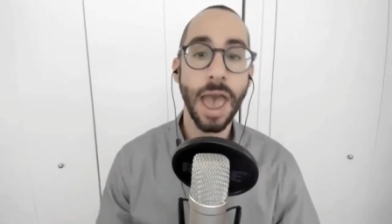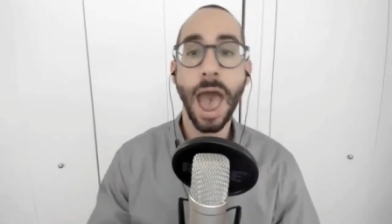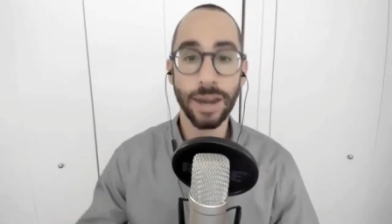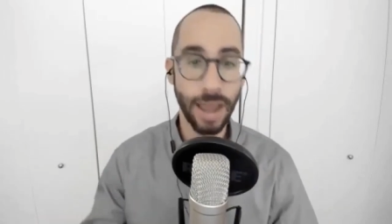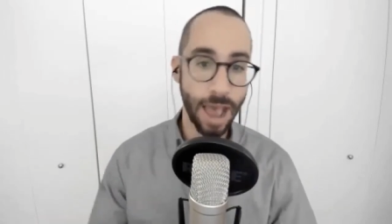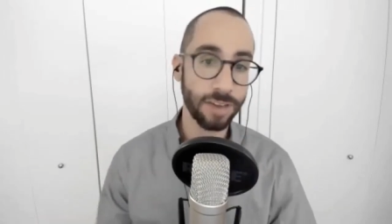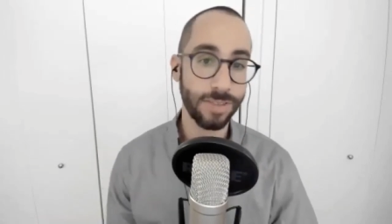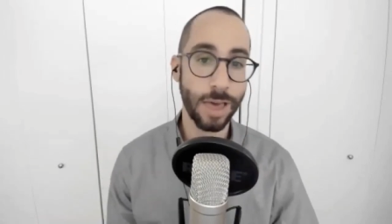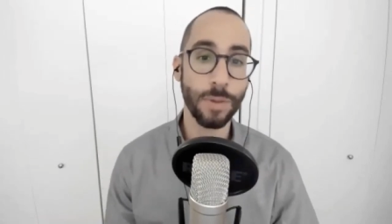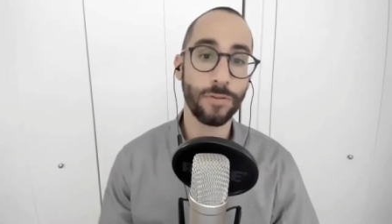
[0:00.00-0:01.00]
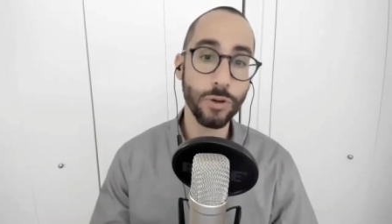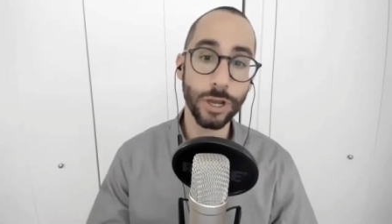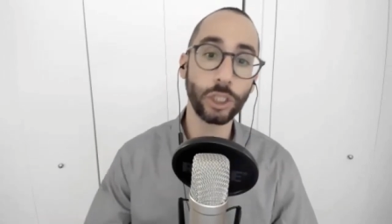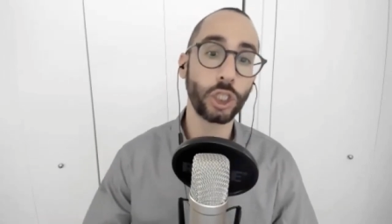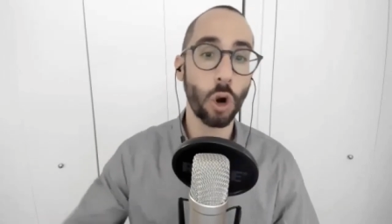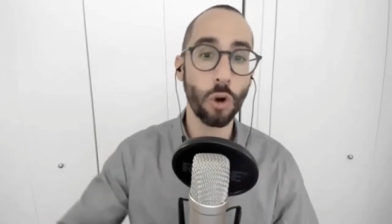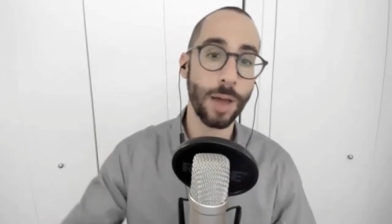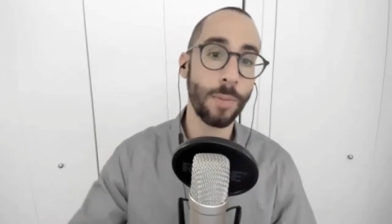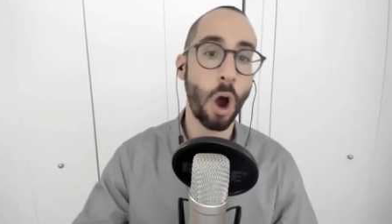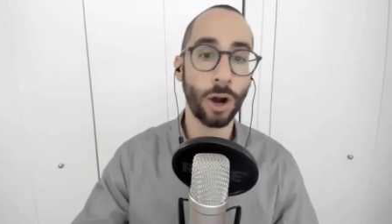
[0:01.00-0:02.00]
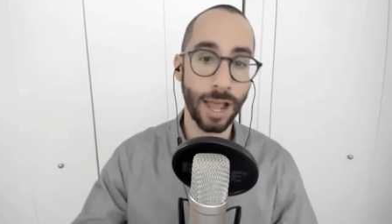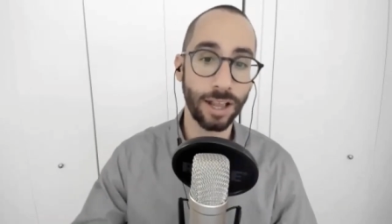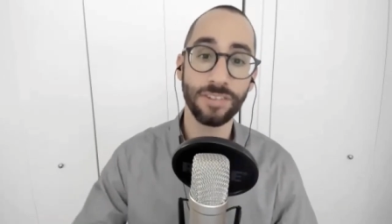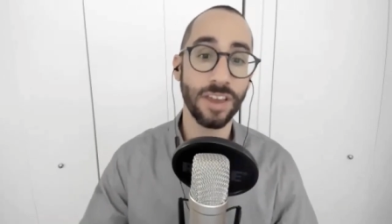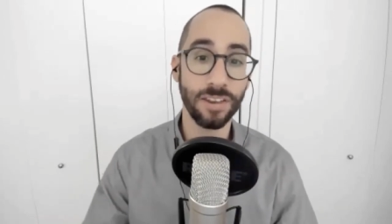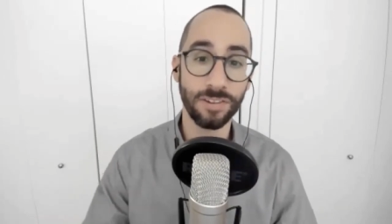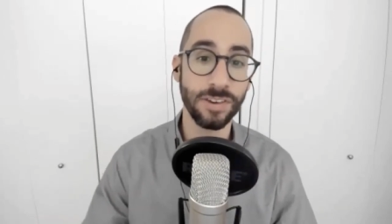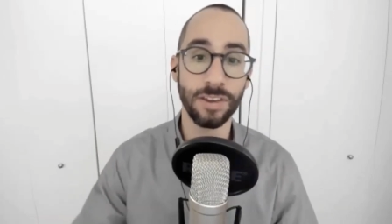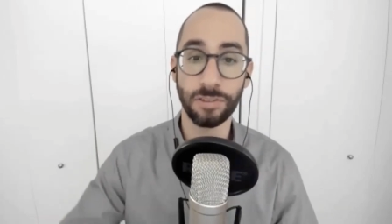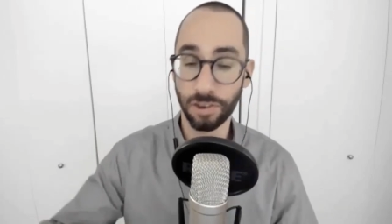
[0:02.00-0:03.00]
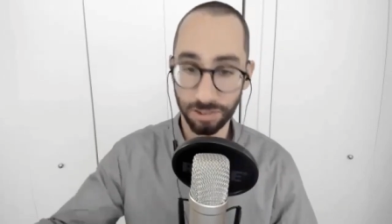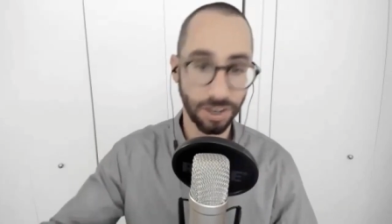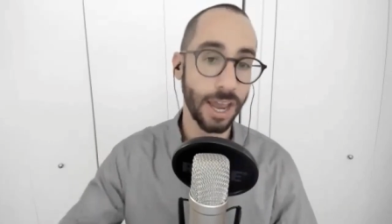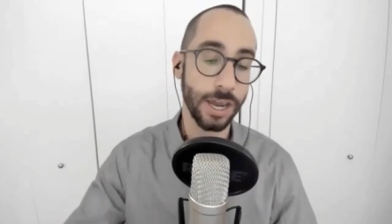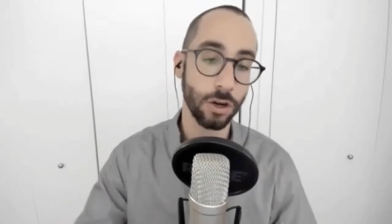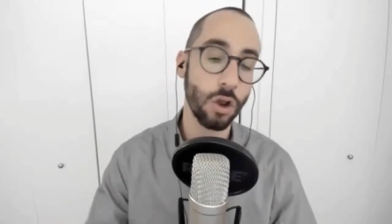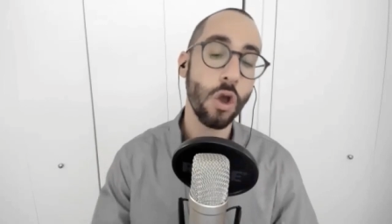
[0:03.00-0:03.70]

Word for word: and ask them if you can show them on LSAC's site